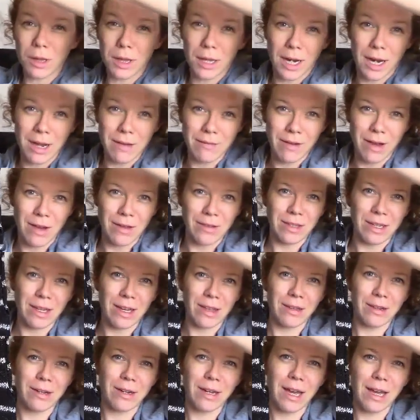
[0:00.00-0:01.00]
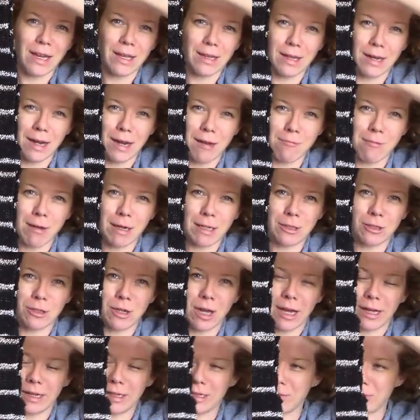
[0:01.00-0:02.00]
that I found the other day that I might
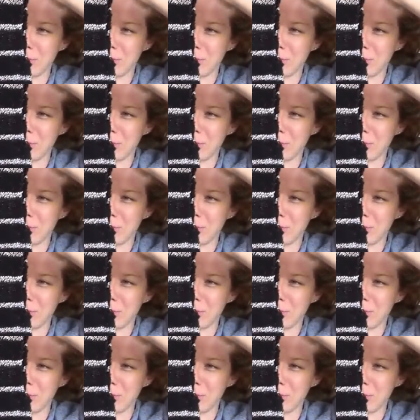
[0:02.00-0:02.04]
try and